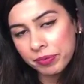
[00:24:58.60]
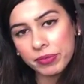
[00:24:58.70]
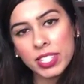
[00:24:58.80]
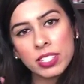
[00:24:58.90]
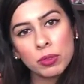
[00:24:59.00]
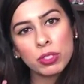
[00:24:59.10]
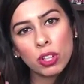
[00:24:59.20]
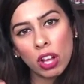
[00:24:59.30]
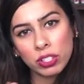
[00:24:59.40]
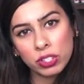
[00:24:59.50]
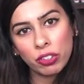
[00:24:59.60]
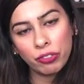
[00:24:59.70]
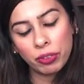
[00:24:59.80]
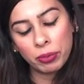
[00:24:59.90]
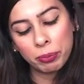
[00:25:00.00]
This was also
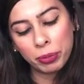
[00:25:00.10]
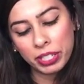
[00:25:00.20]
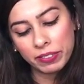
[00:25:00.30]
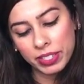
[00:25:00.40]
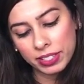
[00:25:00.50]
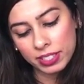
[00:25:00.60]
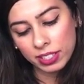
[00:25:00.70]
from a previous